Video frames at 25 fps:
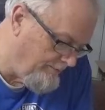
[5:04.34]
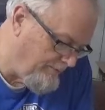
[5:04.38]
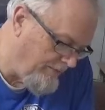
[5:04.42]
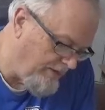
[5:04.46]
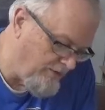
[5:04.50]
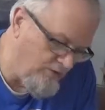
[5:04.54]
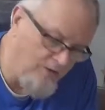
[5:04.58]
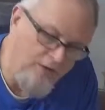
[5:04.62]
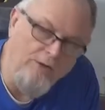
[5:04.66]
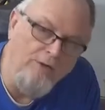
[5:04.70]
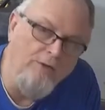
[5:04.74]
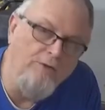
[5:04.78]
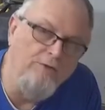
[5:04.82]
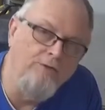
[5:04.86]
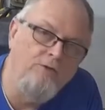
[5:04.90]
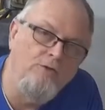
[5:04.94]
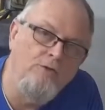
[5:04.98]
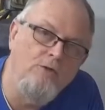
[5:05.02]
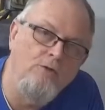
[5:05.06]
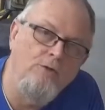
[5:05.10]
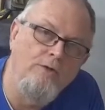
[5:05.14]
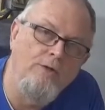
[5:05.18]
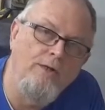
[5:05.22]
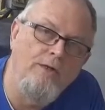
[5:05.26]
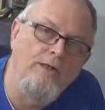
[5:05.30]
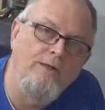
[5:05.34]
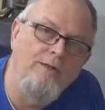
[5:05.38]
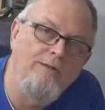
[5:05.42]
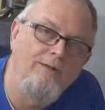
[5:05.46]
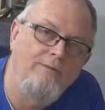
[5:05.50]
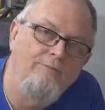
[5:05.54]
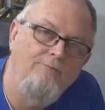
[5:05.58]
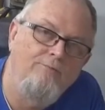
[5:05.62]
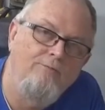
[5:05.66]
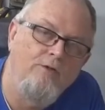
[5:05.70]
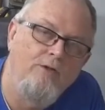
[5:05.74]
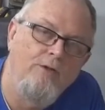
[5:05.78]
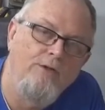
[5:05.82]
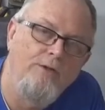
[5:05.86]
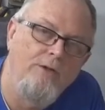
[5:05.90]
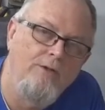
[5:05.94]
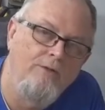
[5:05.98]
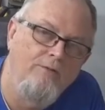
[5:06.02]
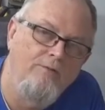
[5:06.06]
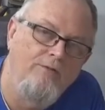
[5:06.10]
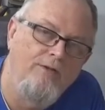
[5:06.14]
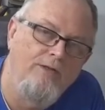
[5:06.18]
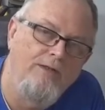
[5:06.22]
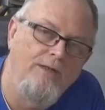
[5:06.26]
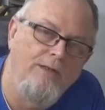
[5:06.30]
that's another story for another
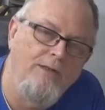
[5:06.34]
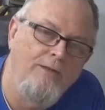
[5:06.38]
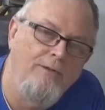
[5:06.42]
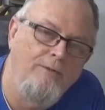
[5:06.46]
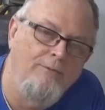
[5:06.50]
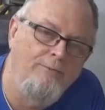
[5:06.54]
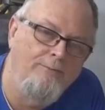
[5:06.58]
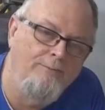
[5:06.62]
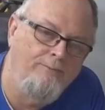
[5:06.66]
video.